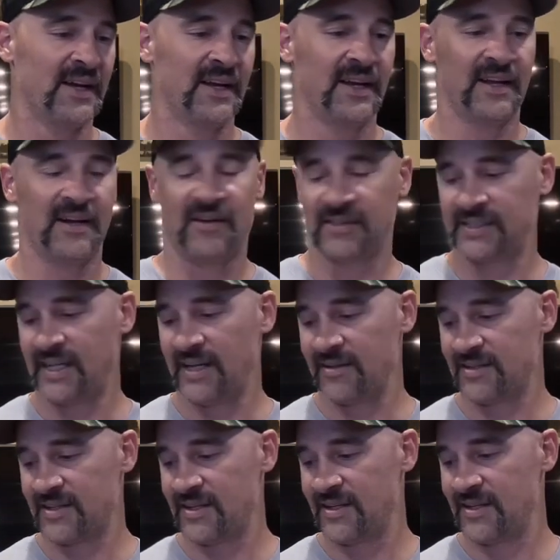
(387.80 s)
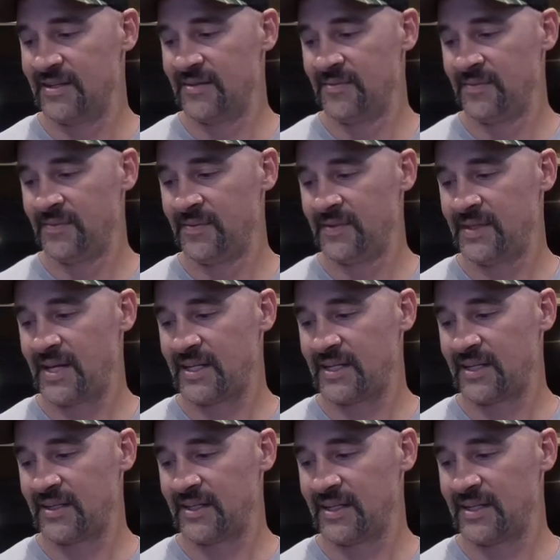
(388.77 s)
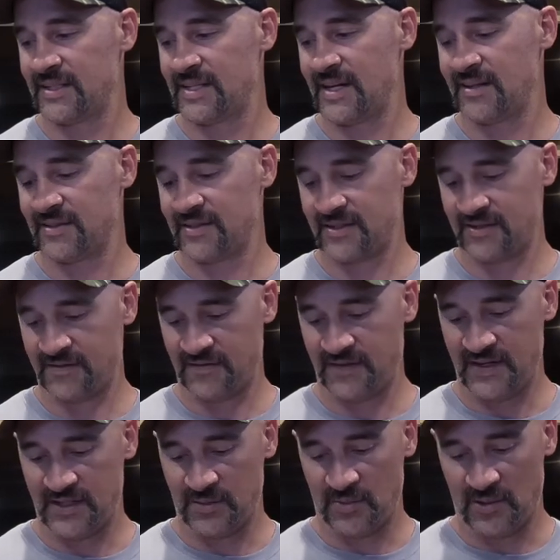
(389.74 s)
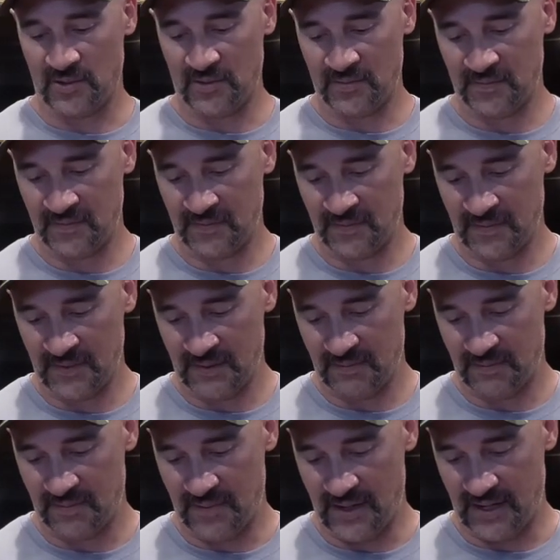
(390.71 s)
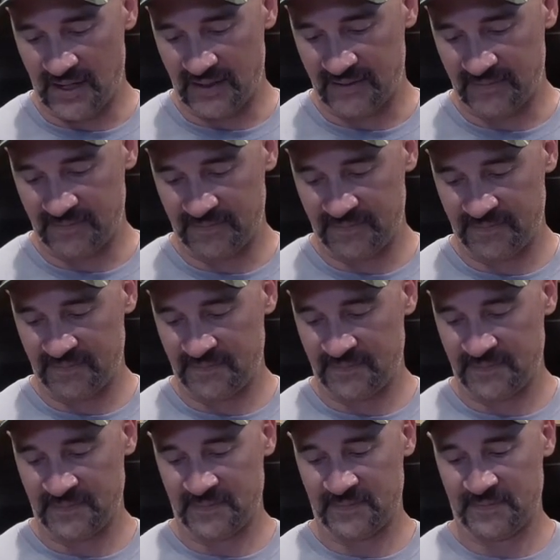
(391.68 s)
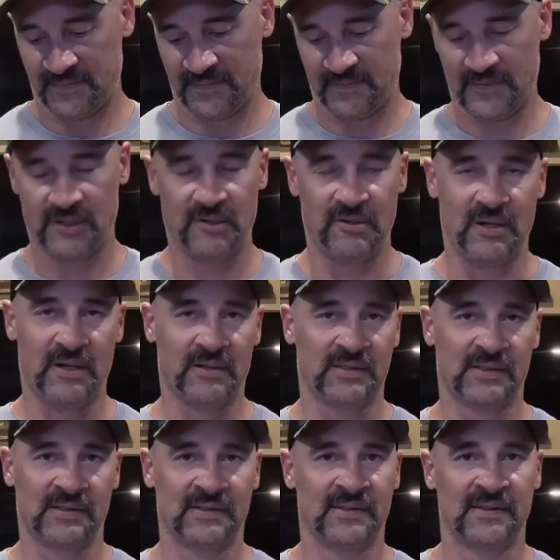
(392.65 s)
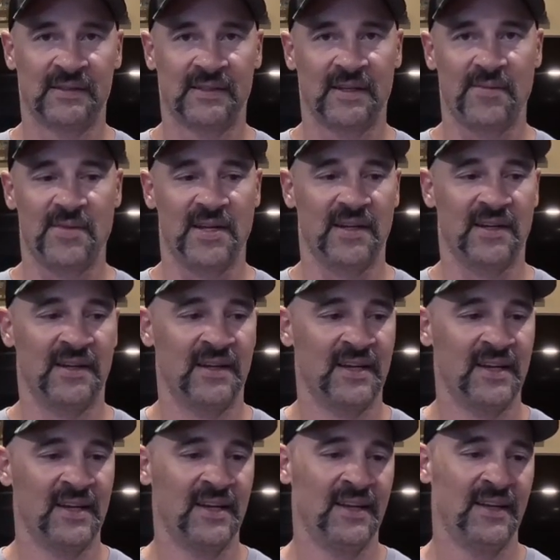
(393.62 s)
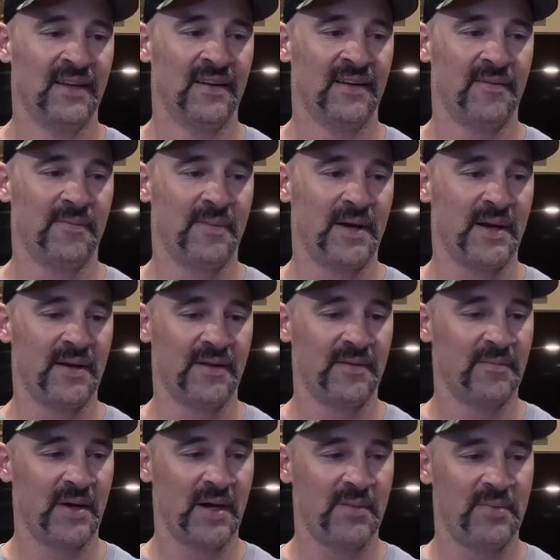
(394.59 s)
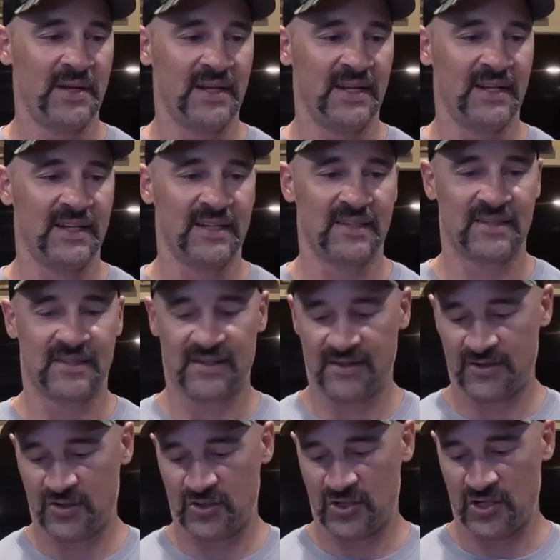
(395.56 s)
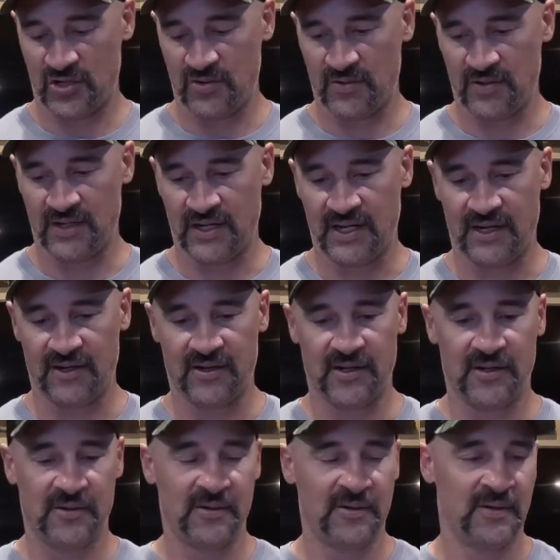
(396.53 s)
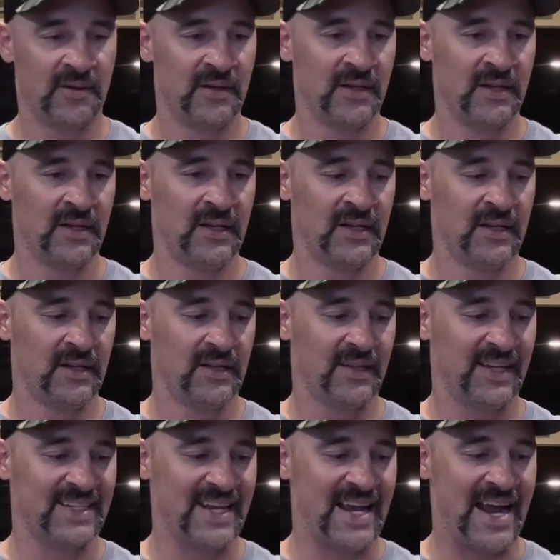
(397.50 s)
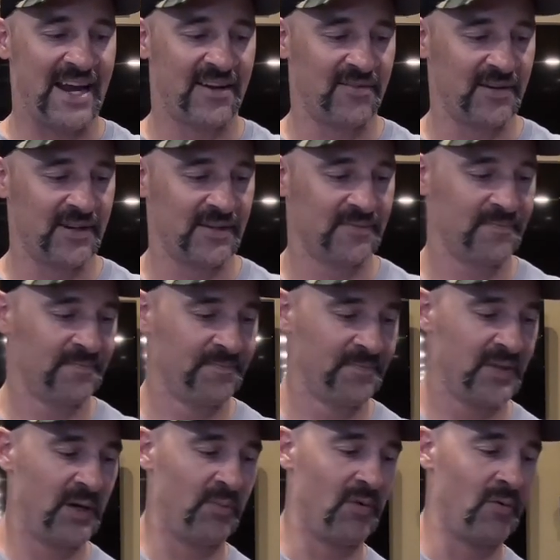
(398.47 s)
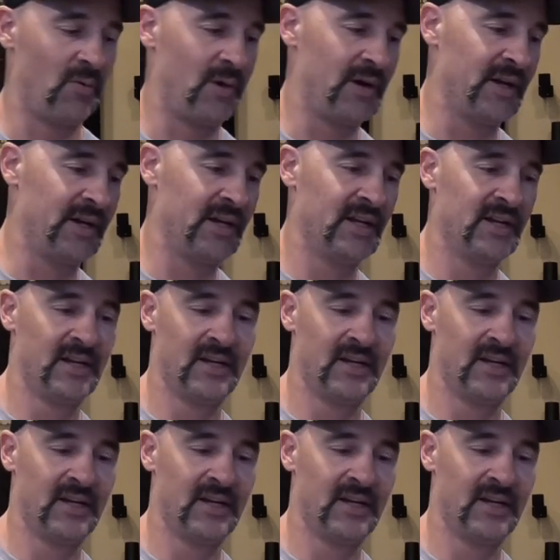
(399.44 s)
It all sounds good. Technically it sounds feasible, but who knows? I mean, my opinion is shoot an arrow that's accurate, number one.